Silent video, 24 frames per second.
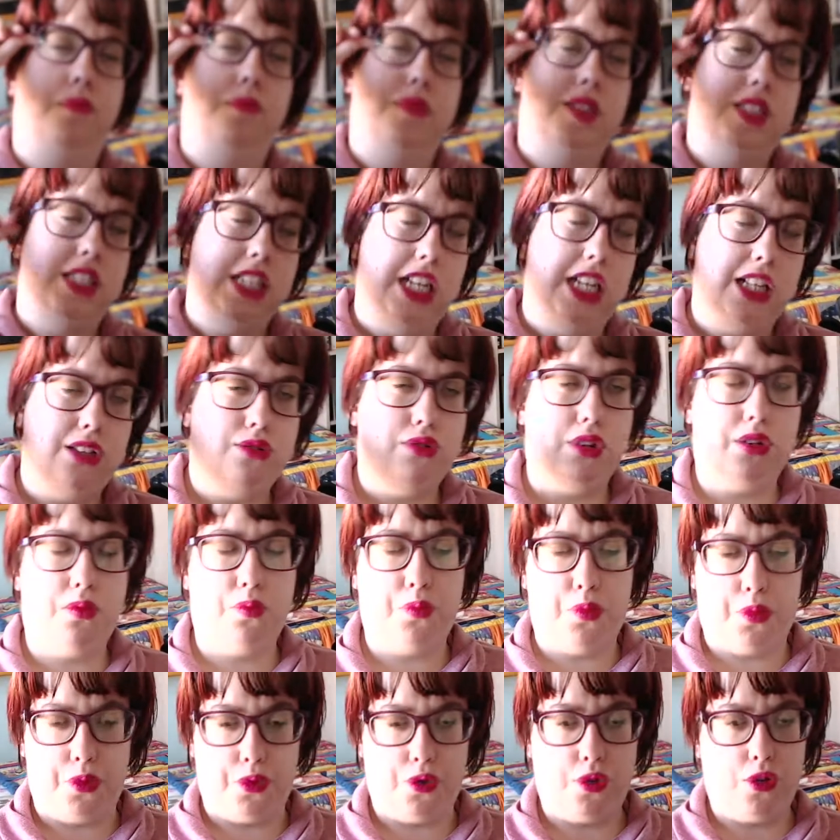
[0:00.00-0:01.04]
children's
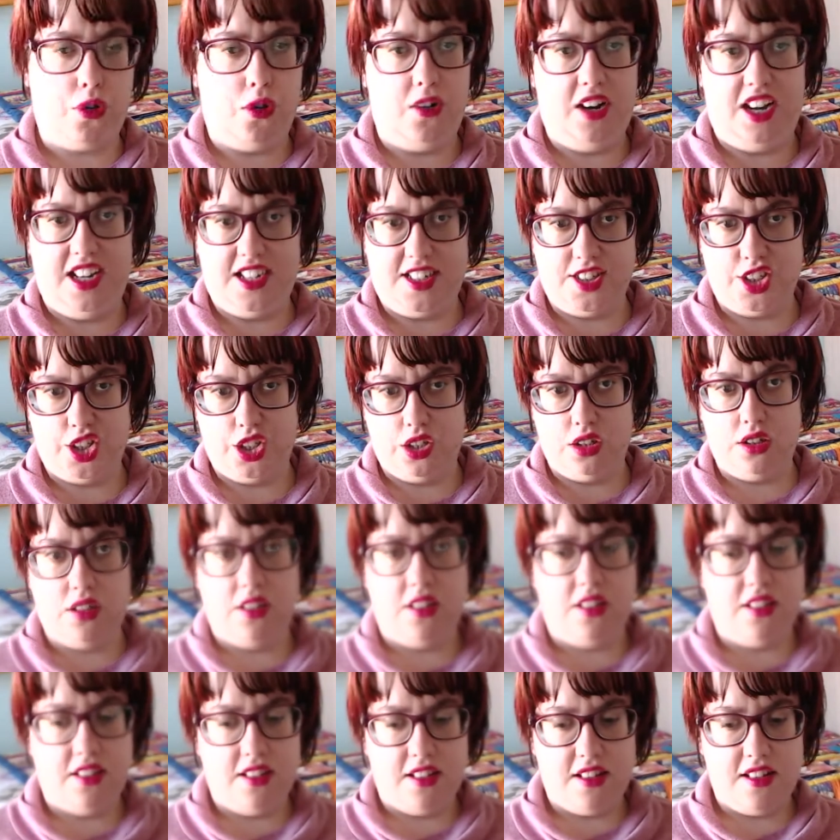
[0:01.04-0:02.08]
book collection
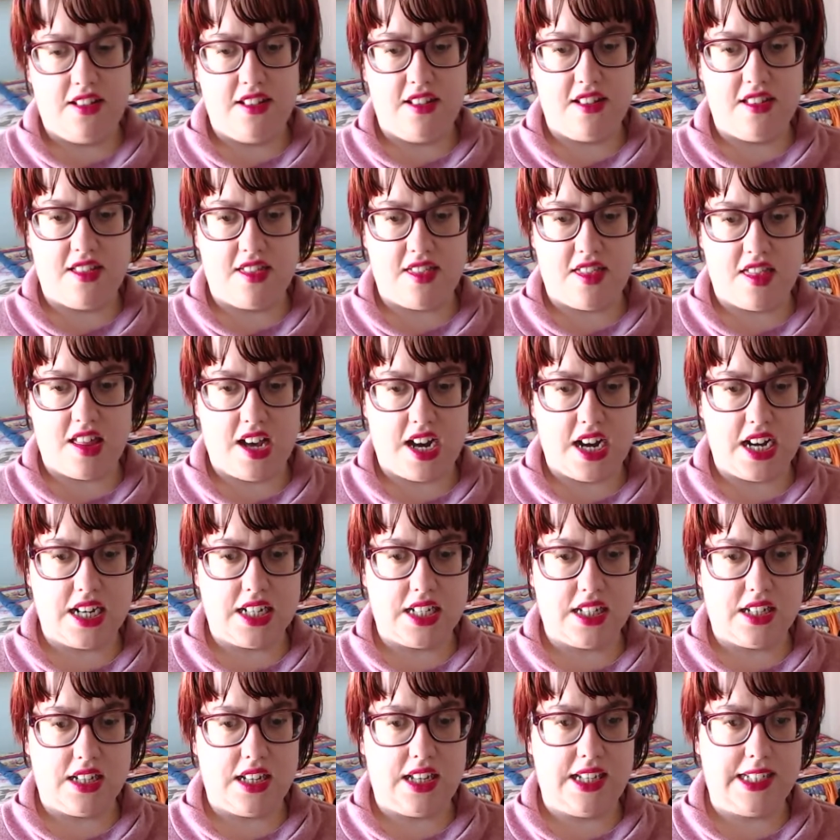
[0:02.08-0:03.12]
that
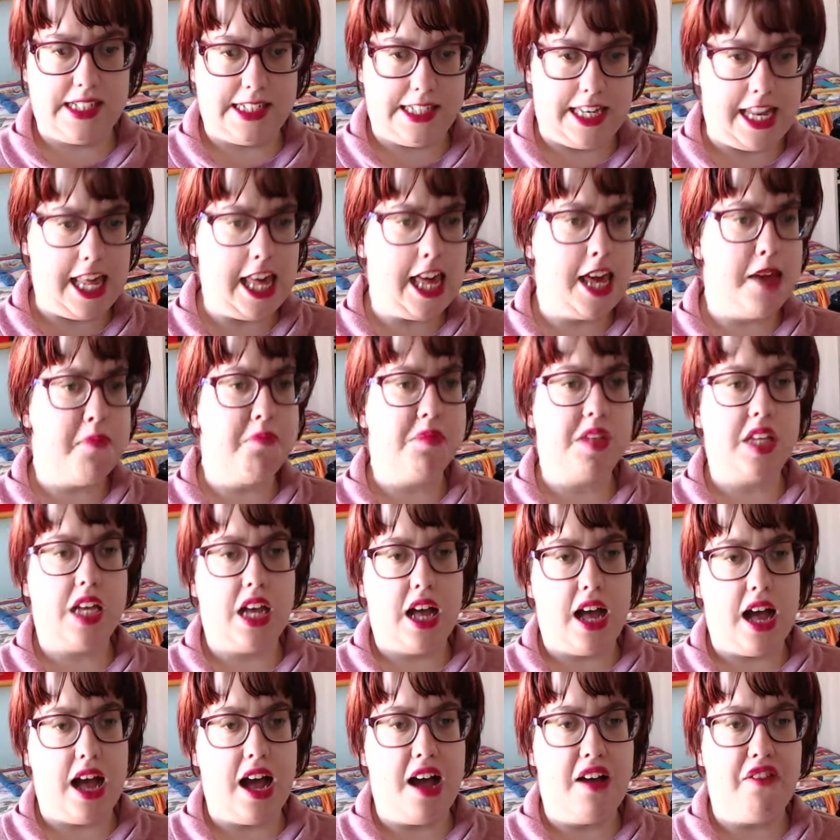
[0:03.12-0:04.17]
is named
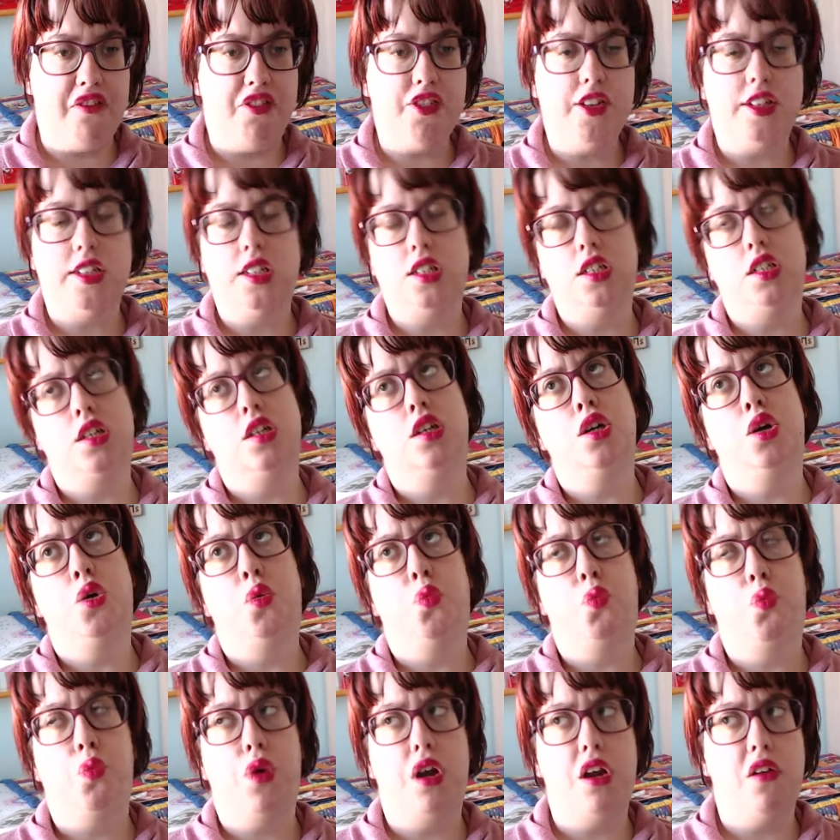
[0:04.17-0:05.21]
after
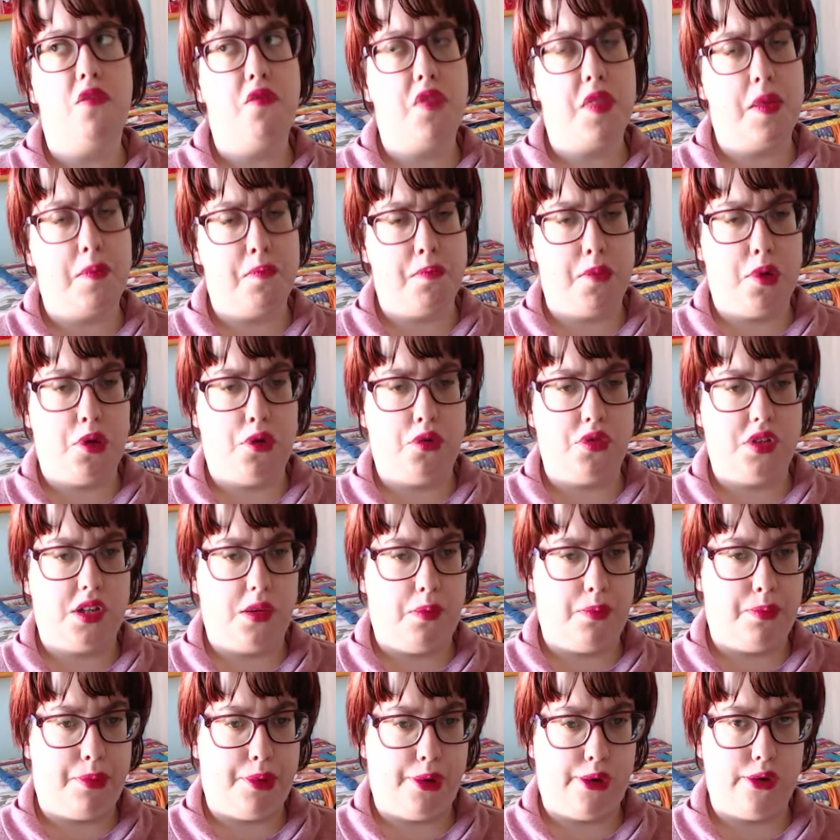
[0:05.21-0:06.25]
one of the most
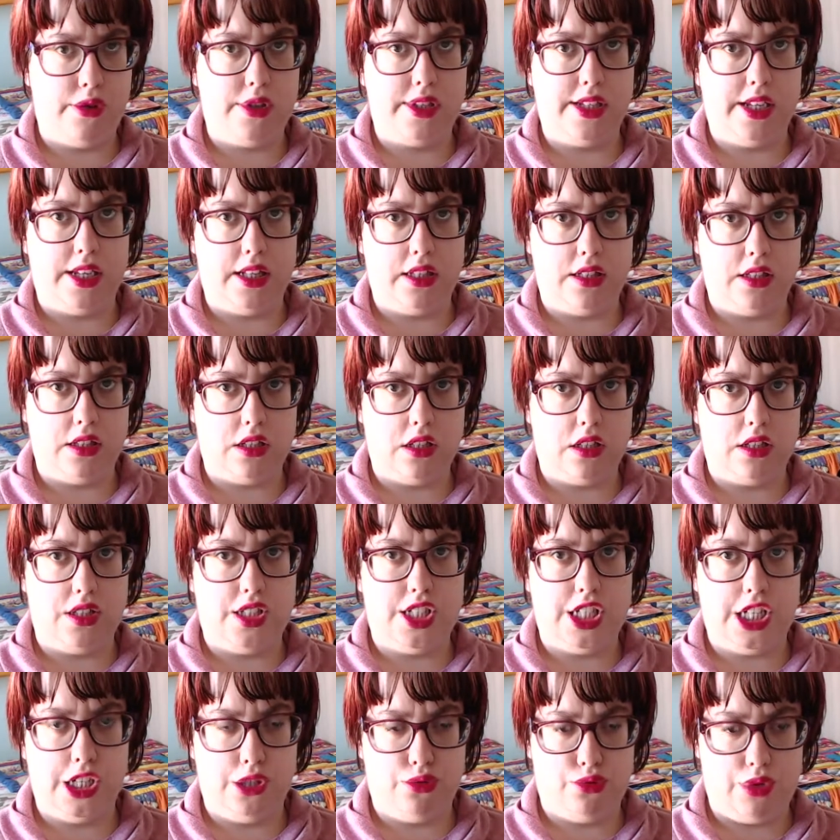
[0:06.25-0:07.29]
important
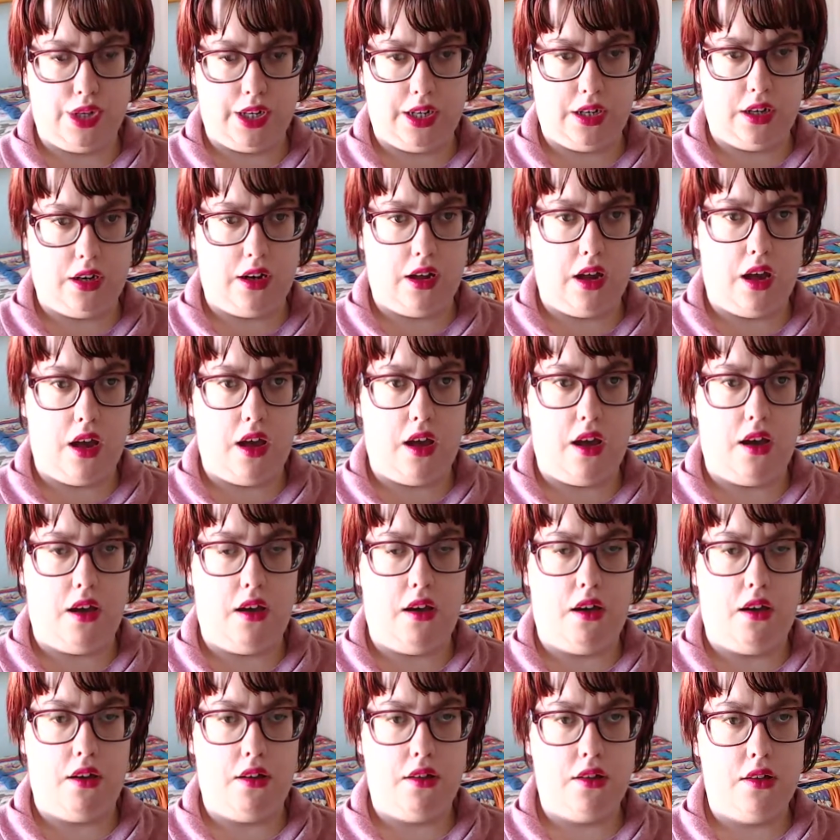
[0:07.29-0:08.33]
children
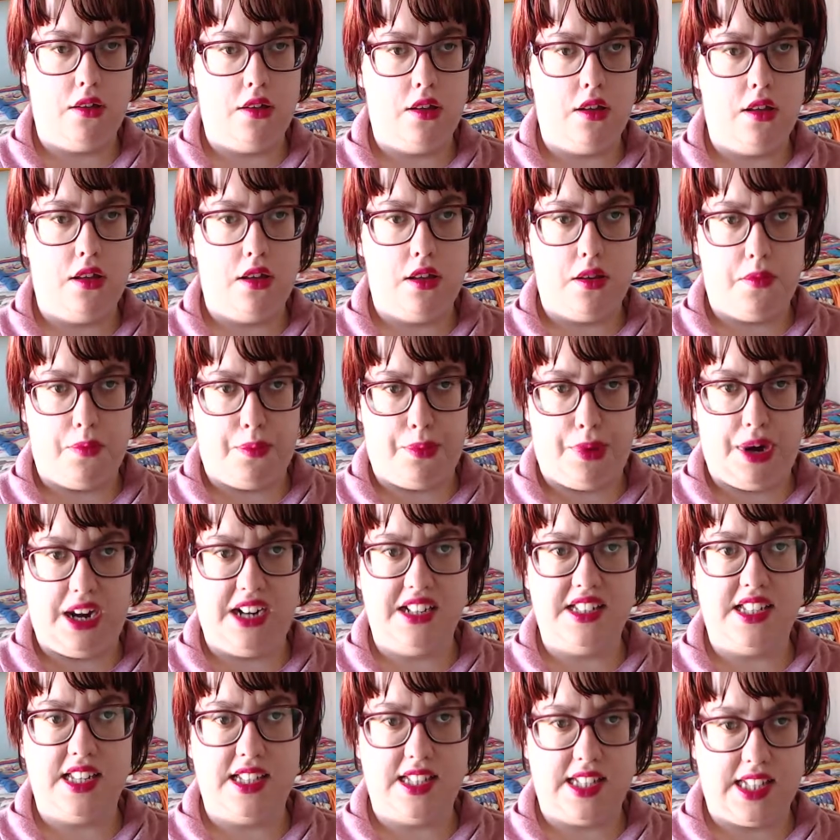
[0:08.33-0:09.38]

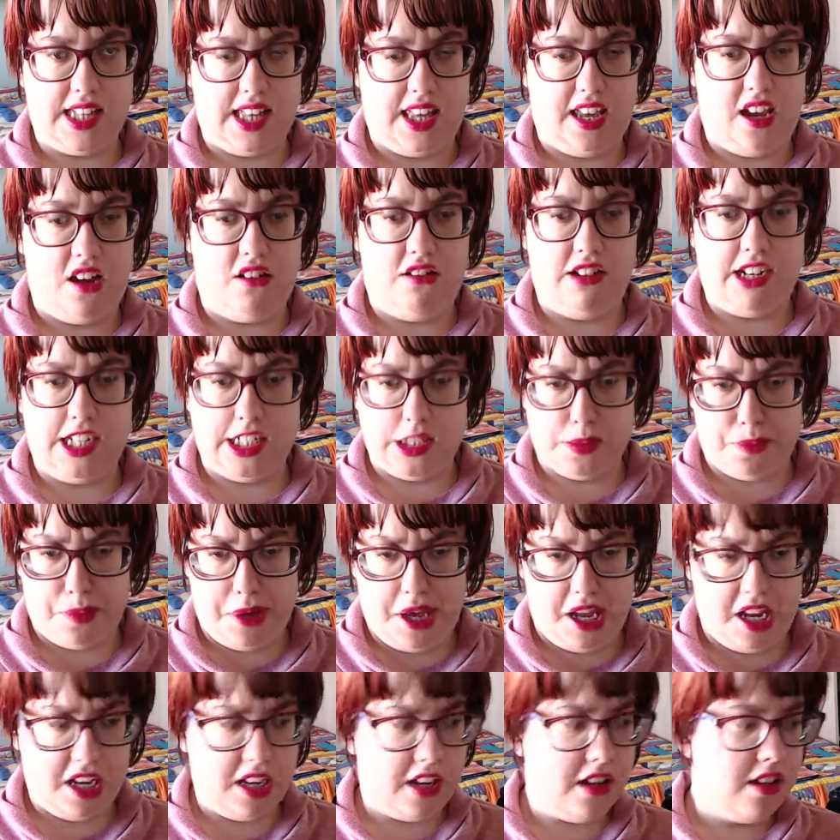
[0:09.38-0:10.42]
prizes here in
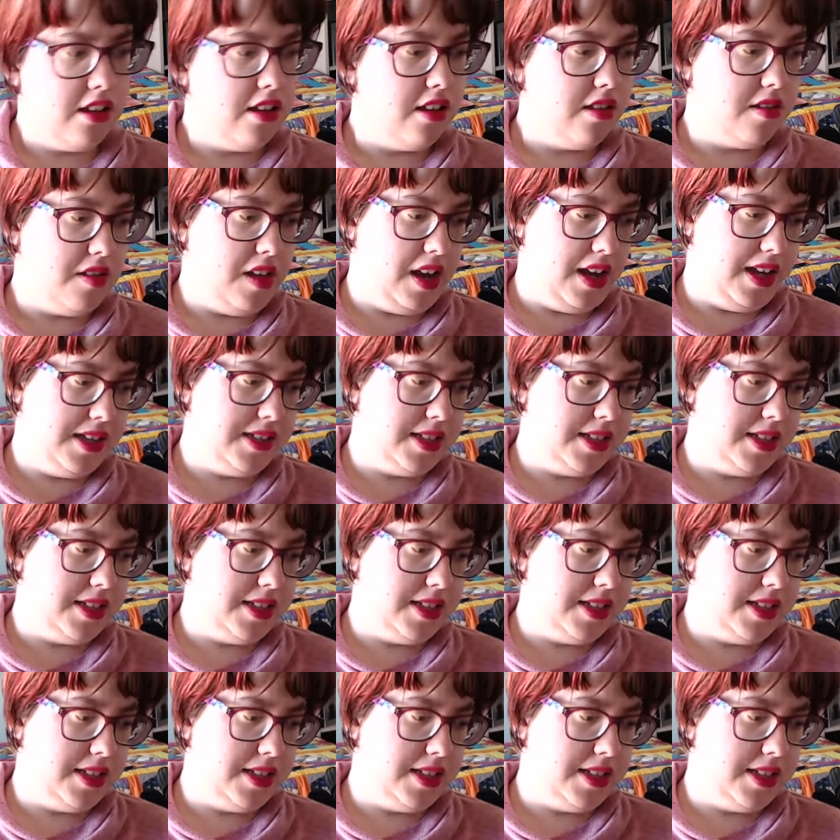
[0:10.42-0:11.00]
Spain, that is